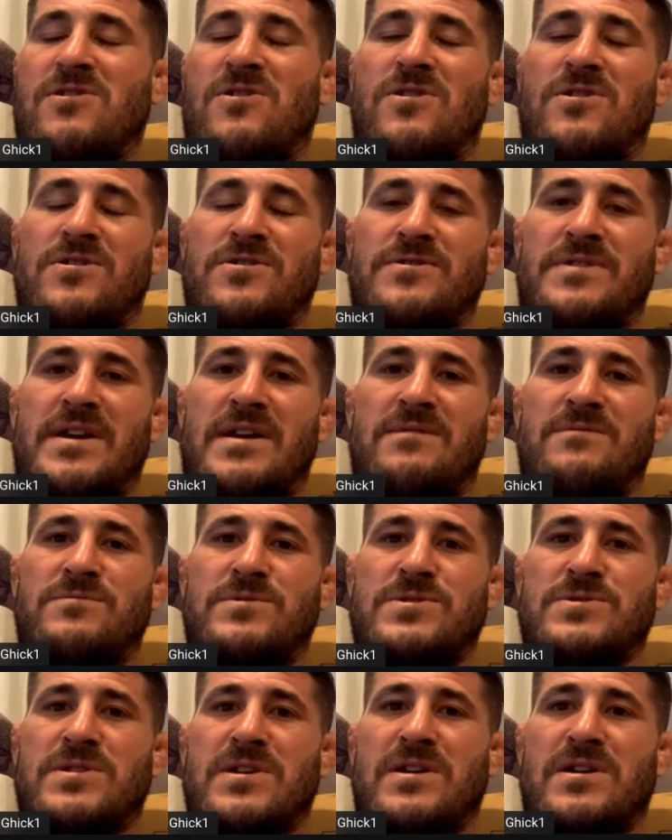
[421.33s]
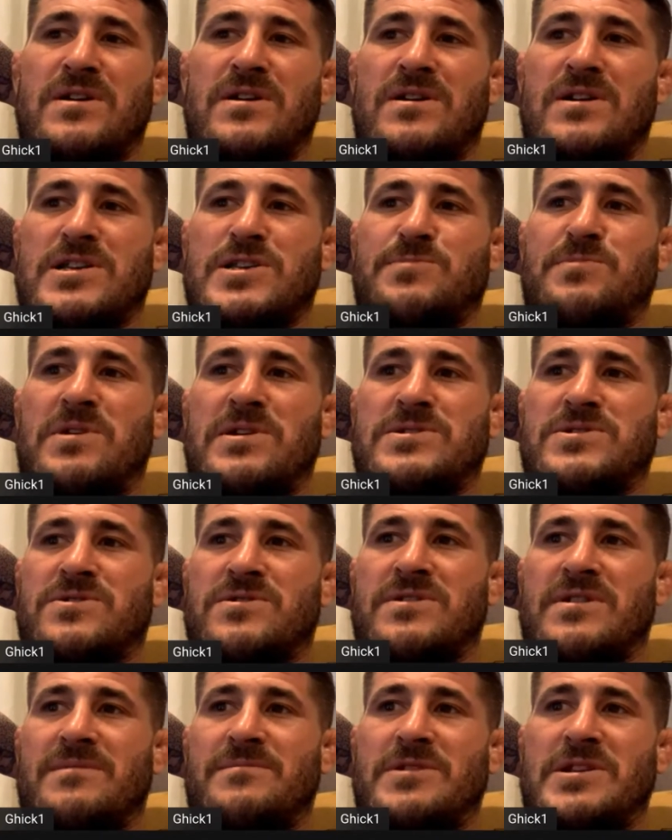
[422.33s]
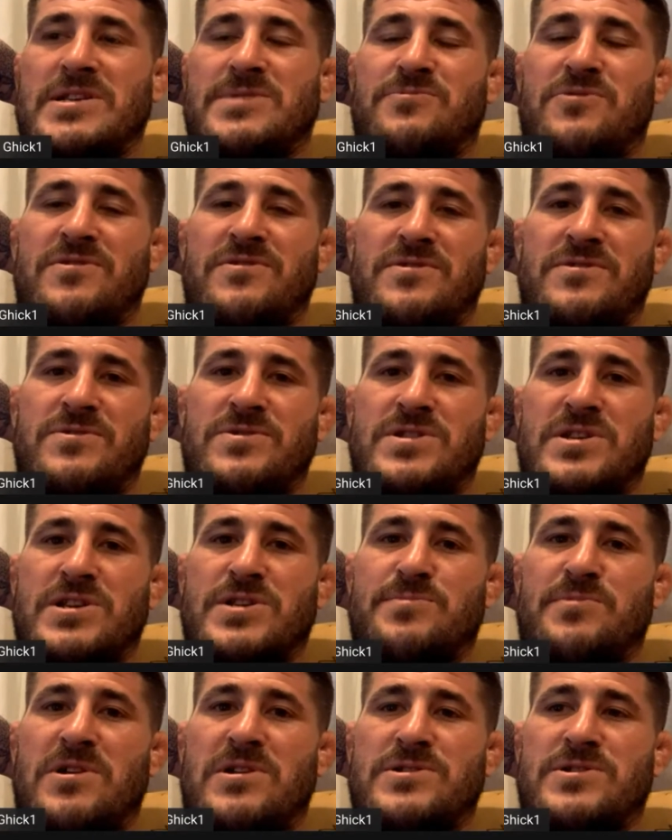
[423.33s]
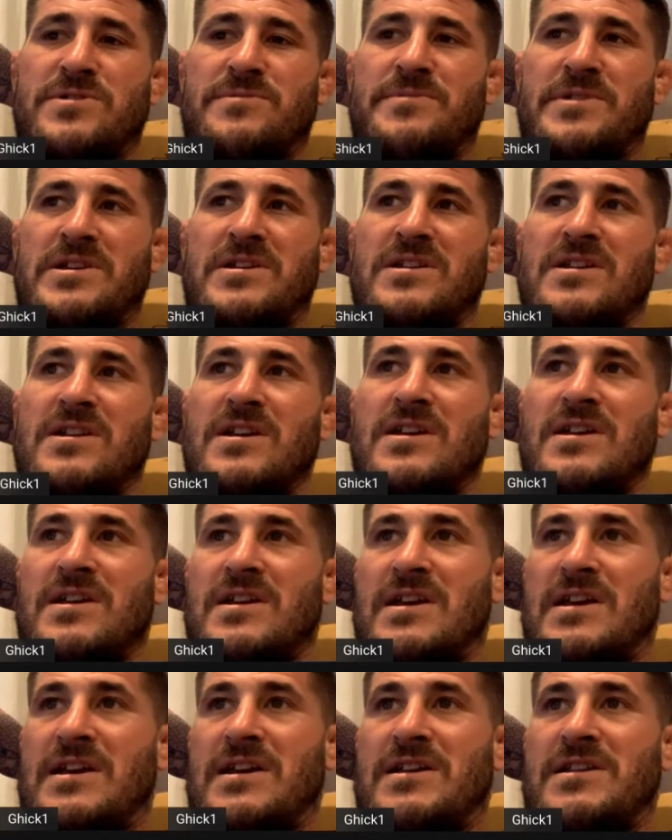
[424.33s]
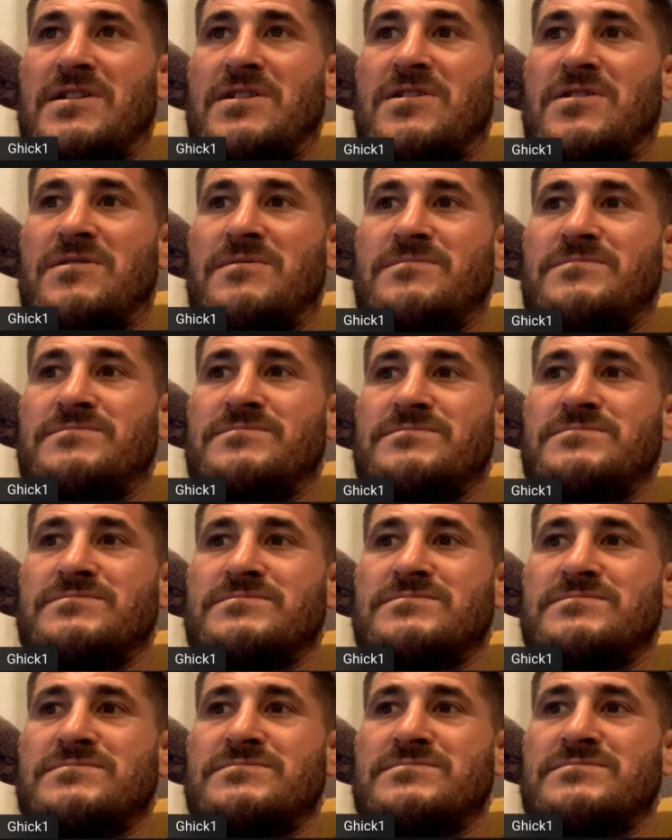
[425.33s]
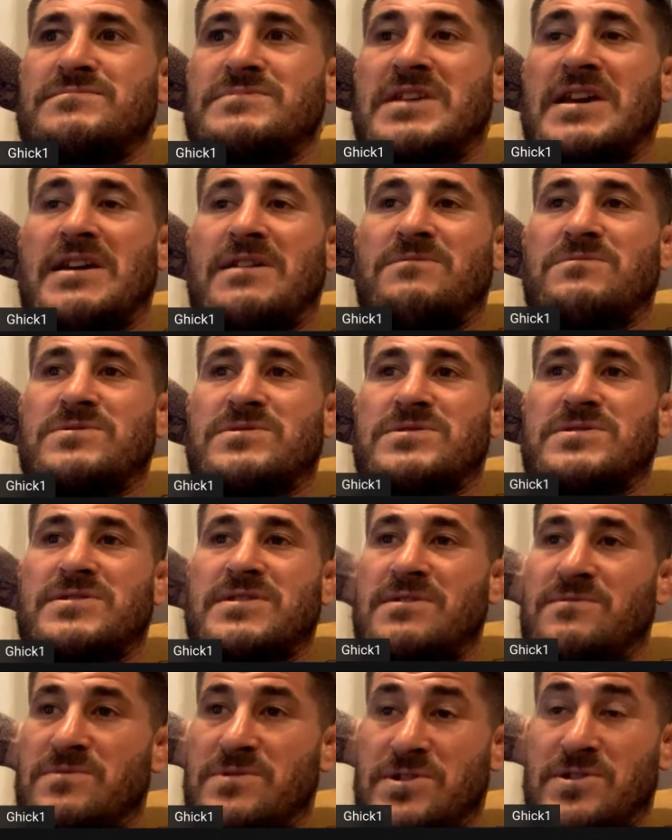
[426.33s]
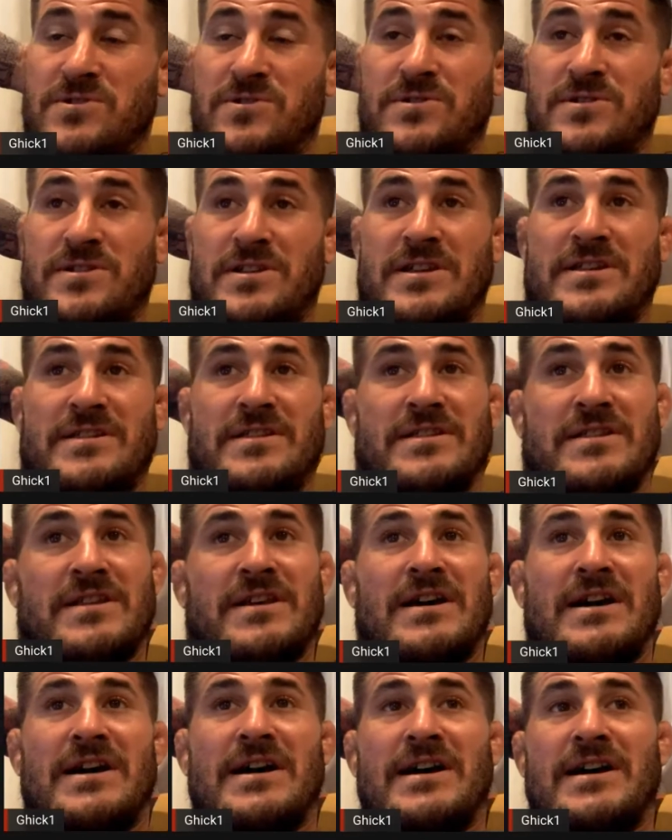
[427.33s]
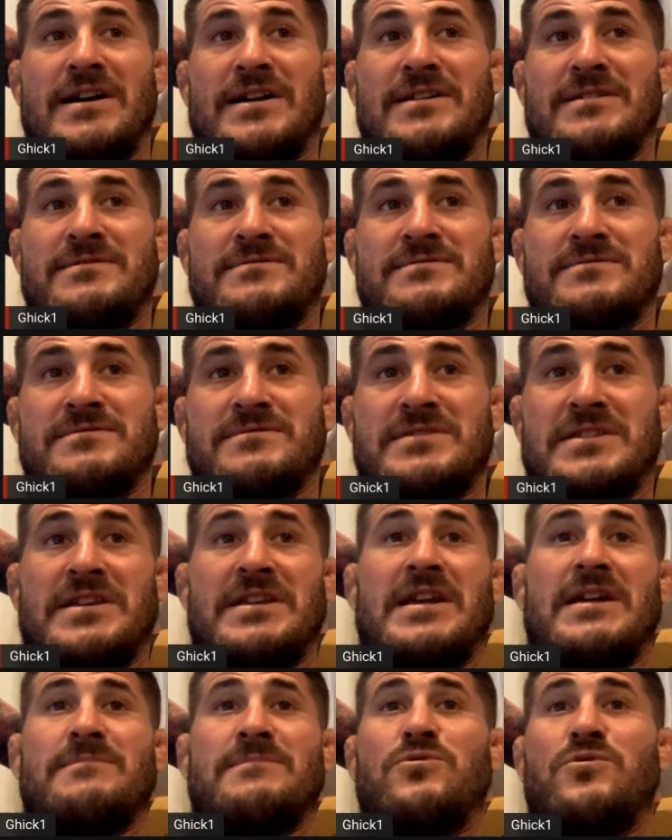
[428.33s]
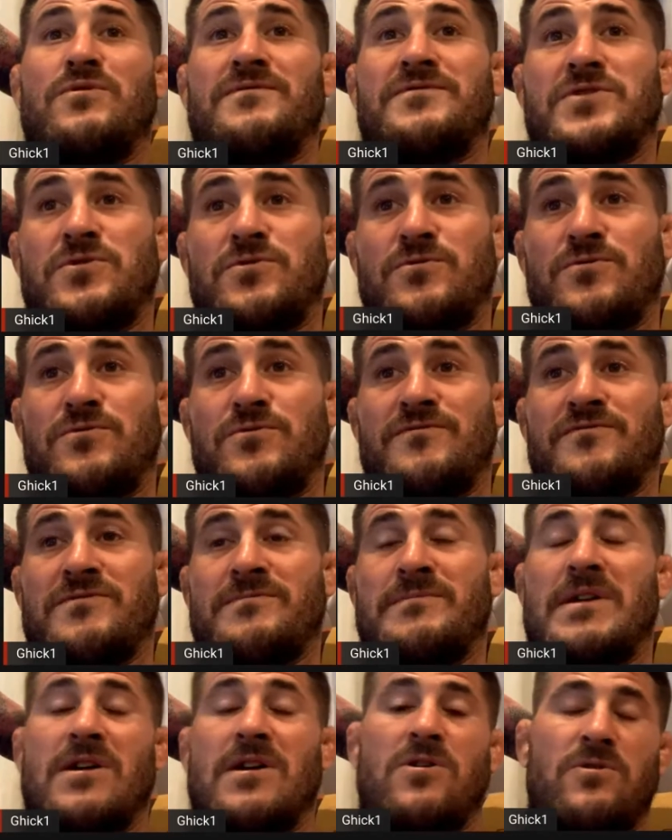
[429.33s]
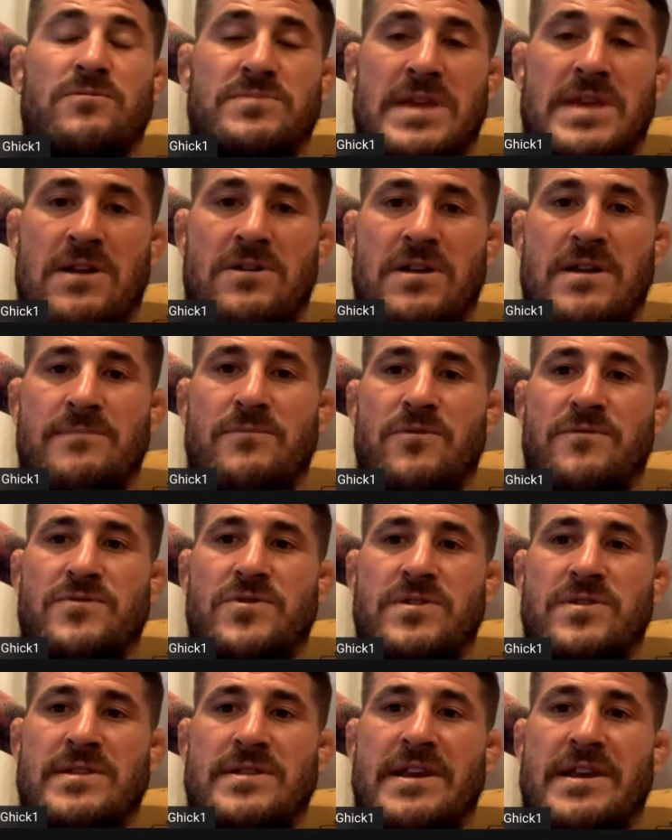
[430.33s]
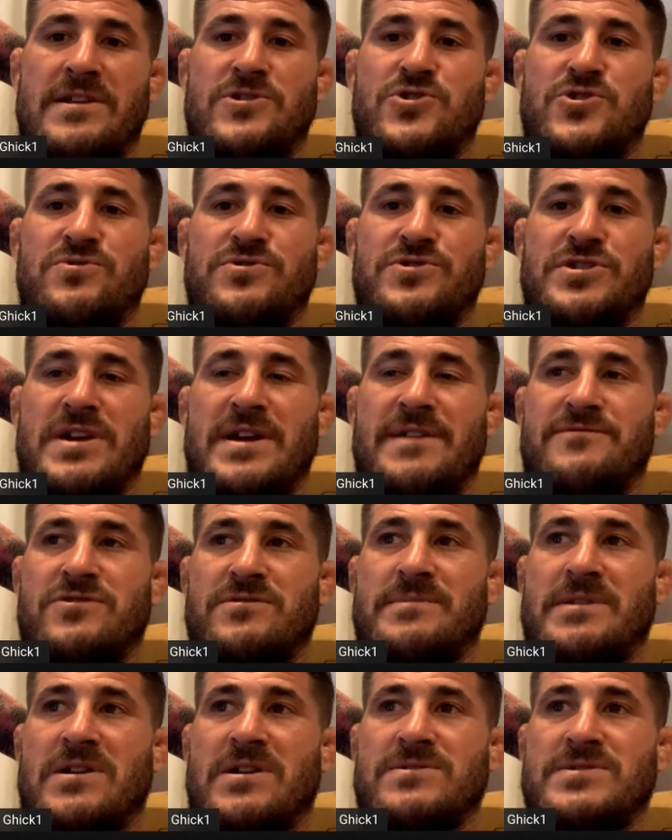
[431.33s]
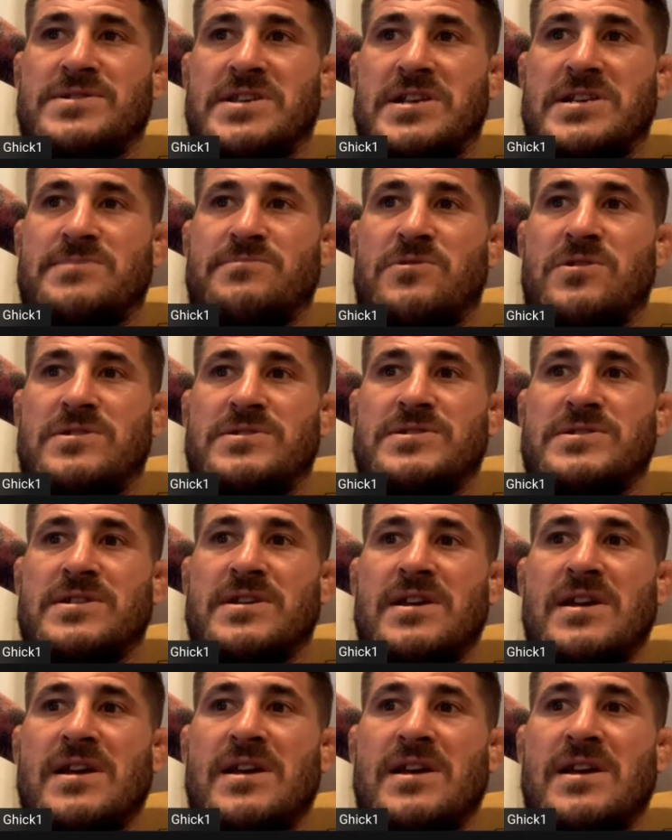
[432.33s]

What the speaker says: Carter, that was a sponsor. Him and his brother used to sponsor me, and yeah, it was good. And I moved from my hometown. I moved to Atlanta, Georgia, after about 6 months